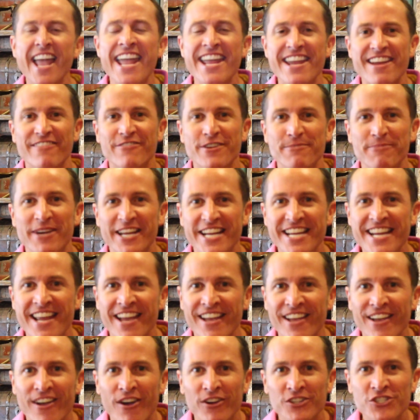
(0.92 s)
Hey everybody,
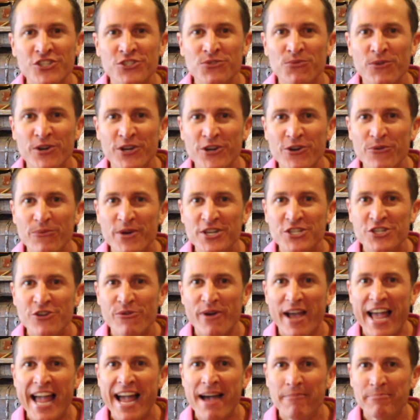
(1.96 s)
just wanted to wish
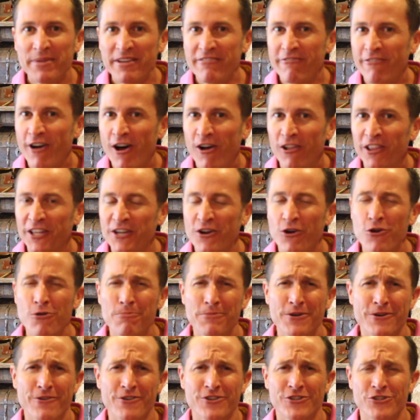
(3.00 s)
you a happy fall and
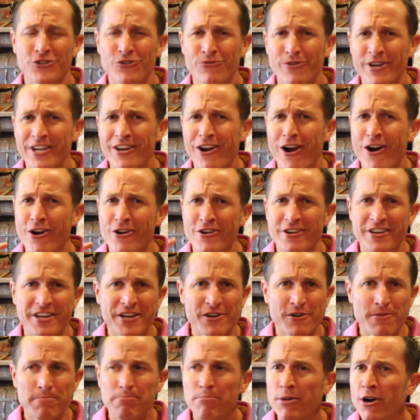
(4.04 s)
hope you're enjoying our
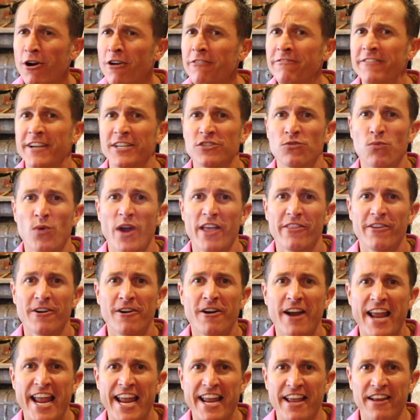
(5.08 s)
near perfect
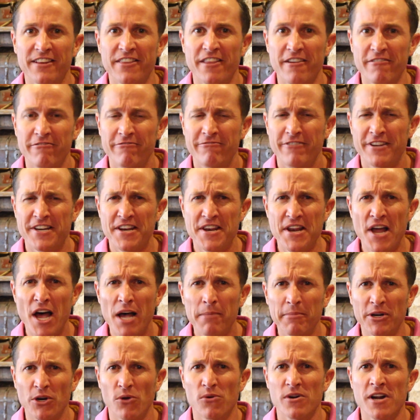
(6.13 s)
weather and the
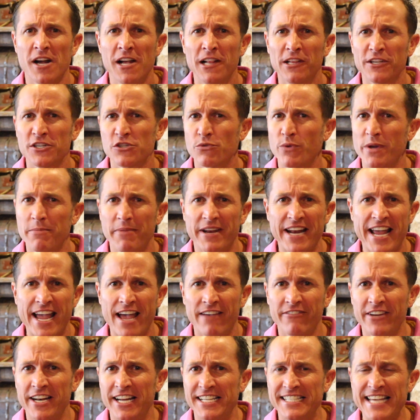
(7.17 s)
phenomenal colors we've been
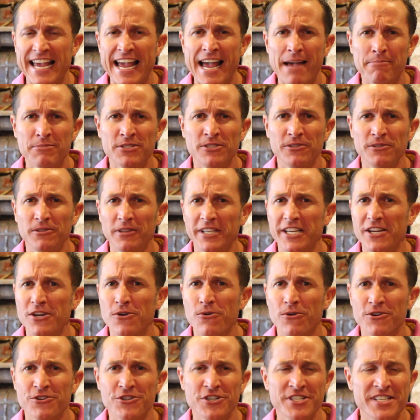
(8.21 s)
having. It's absolutely
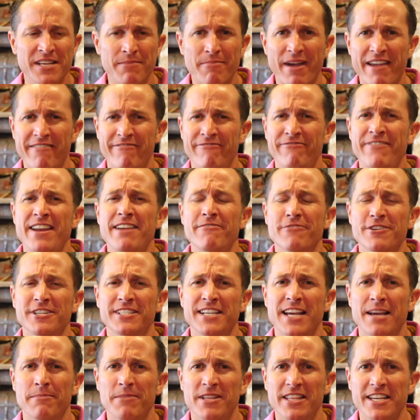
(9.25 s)
gorgeous and my
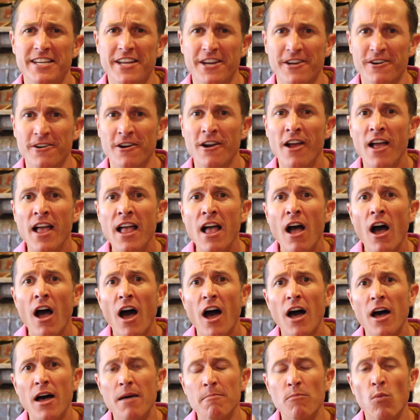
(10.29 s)
favorite time of the year.
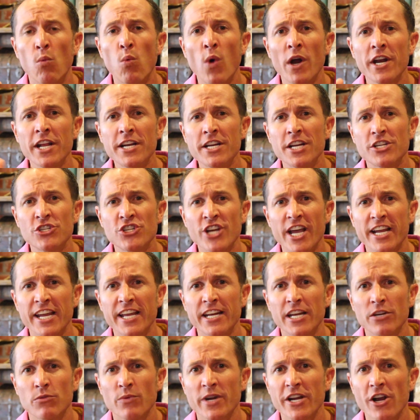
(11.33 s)
Wanted to check
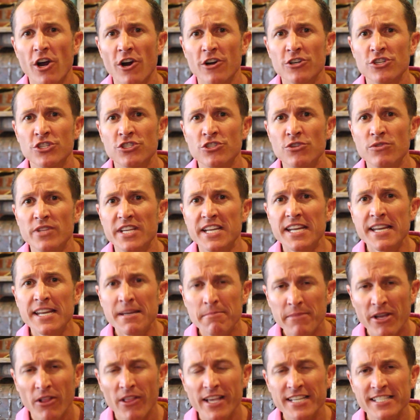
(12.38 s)
in regards to the
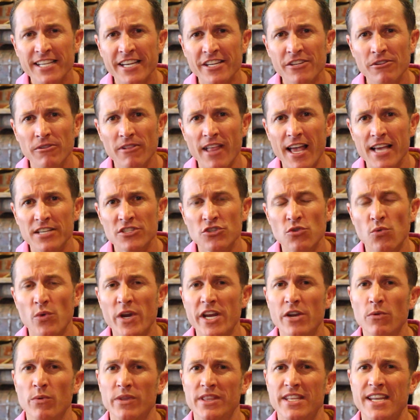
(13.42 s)
email I sent you last
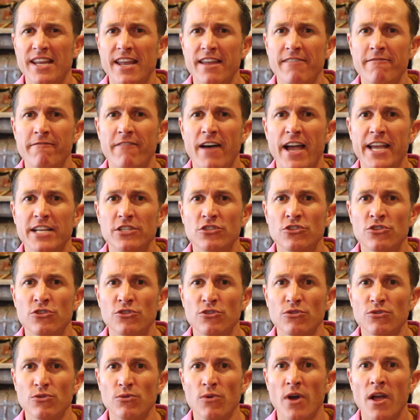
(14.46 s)
week with the invite
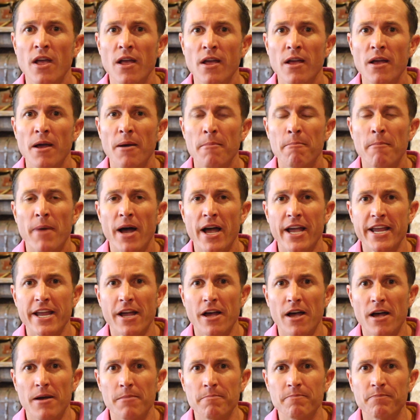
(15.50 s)
to
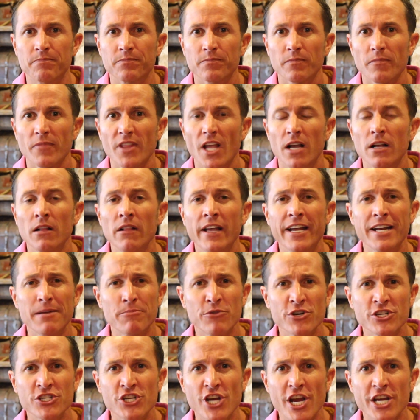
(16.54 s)
my client
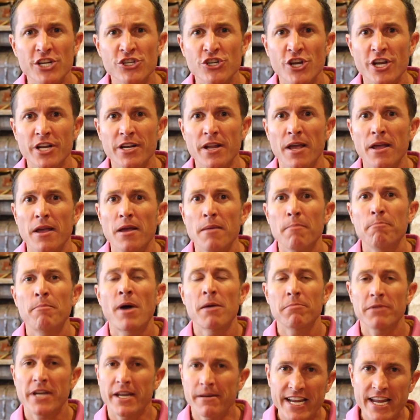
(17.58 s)
appreciation
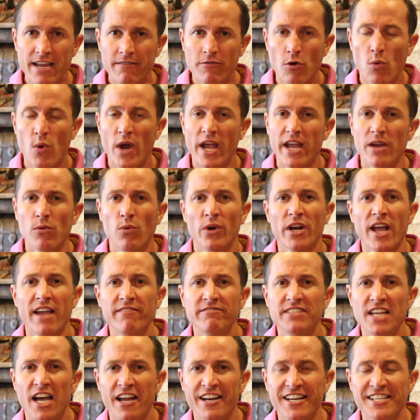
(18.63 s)
pumpkin giveaway. What
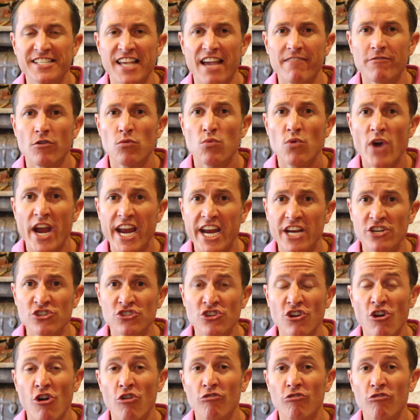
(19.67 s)
I've done is I've arranged